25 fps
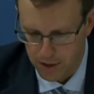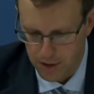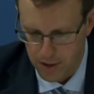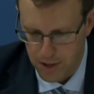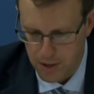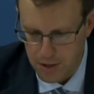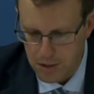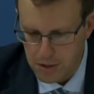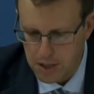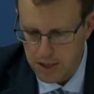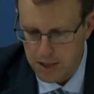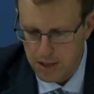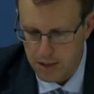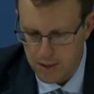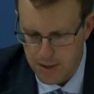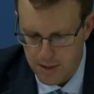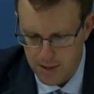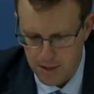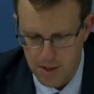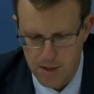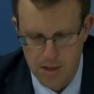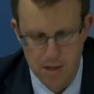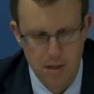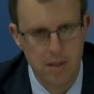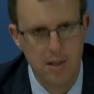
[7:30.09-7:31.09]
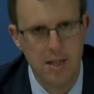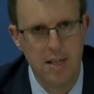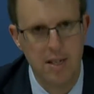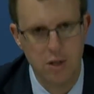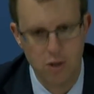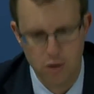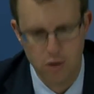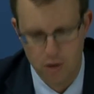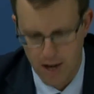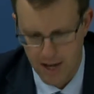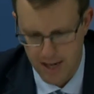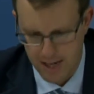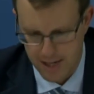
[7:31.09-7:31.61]
the Nuclear Security
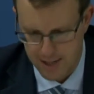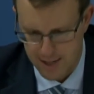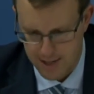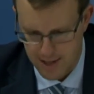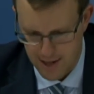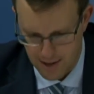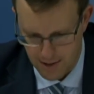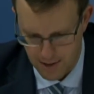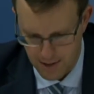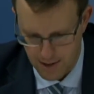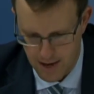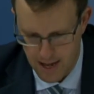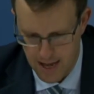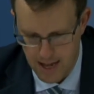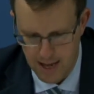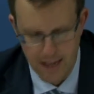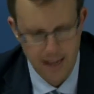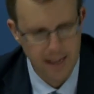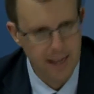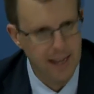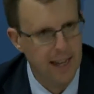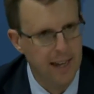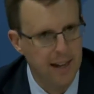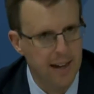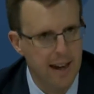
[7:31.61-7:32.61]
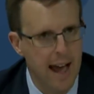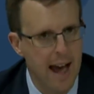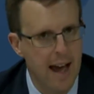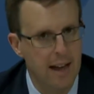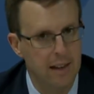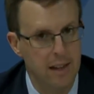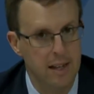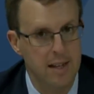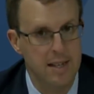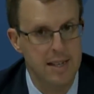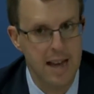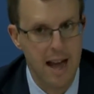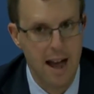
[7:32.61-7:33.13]
Training Center in
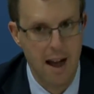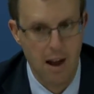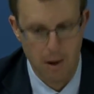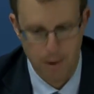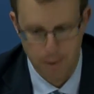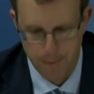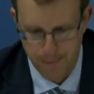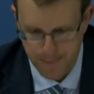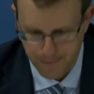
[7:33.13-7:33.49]
Alatau.